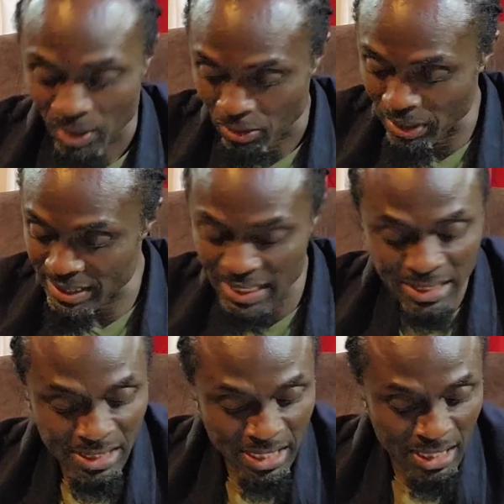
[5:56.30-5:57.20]
Great
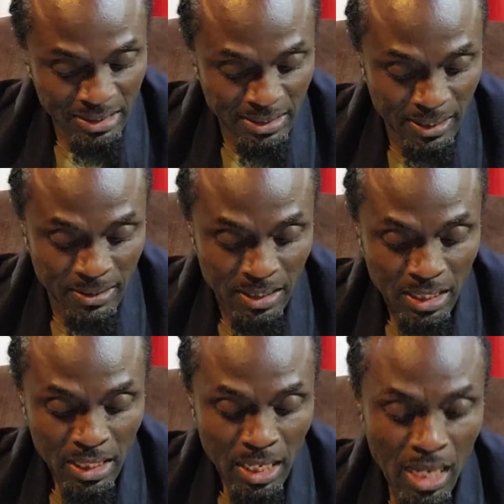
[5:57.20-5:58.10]
things yet done.
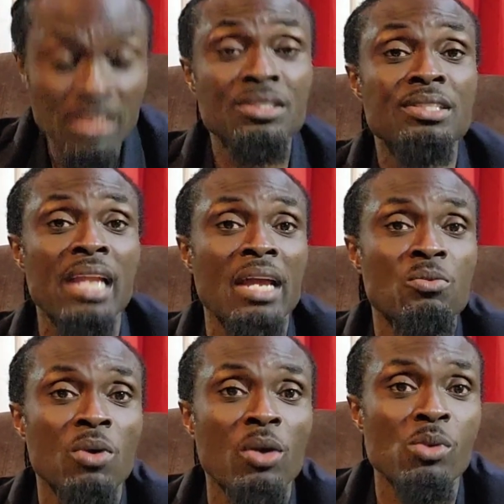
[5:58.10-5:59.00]
And
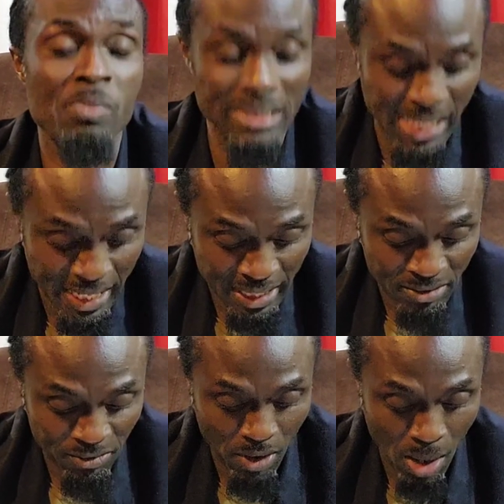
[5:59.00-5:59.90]
tonight word will be
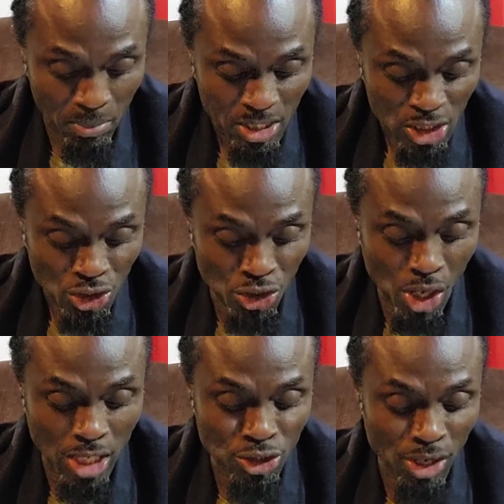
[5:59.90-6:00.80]
taken from
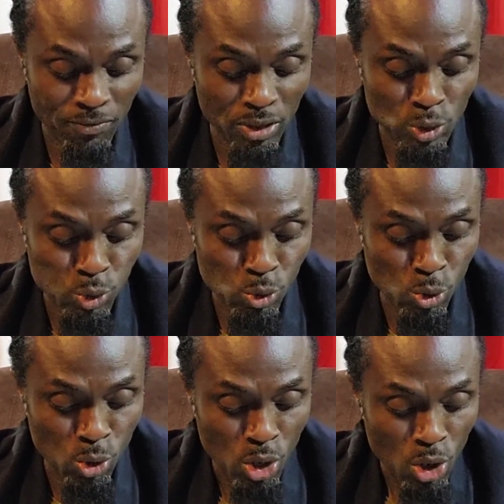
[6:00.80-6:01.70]
John chapter
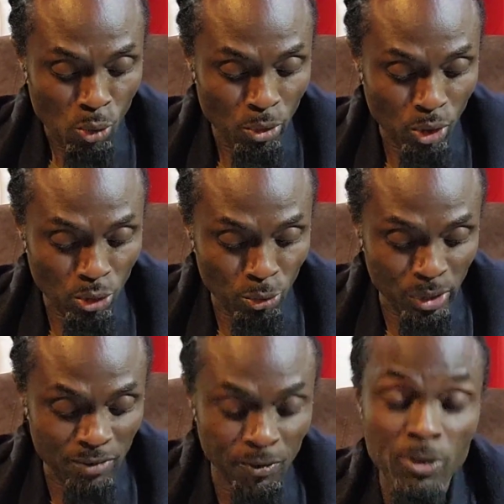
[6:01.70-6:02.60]
2. We're going to
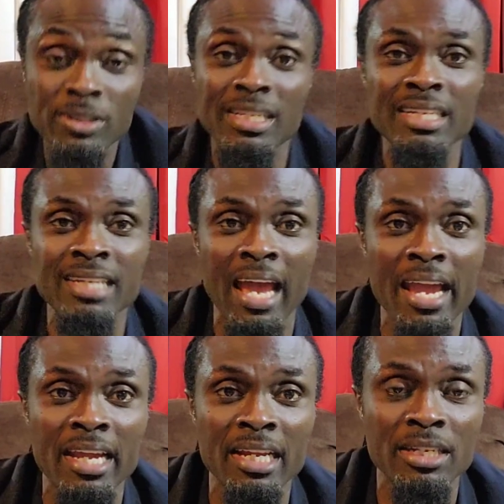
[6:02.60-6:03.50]
read first
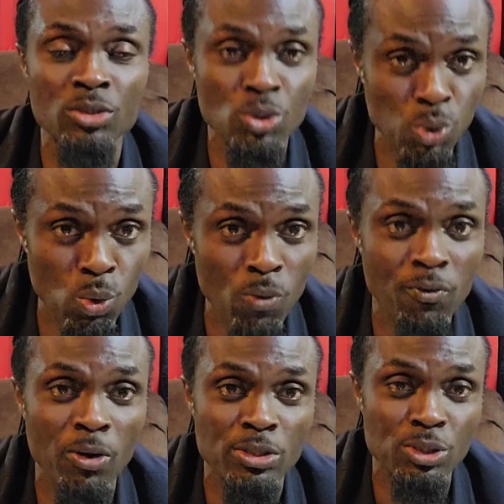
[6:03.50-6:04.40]
9, 2,
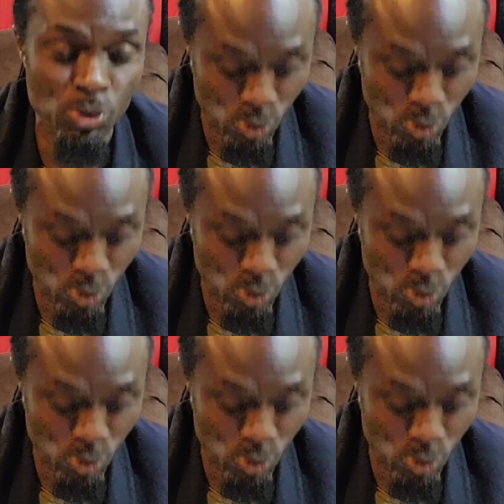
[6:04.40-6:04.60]
verse 2